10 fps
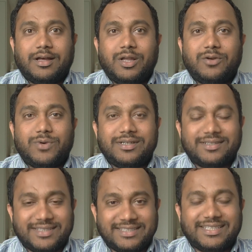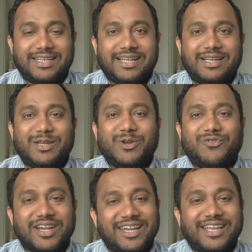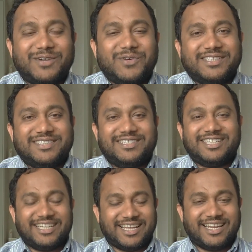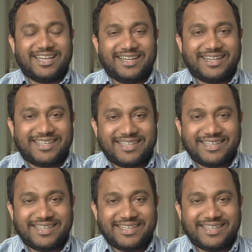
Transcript: Hello everyone, this is Allah, your friendly advisor in Ireland.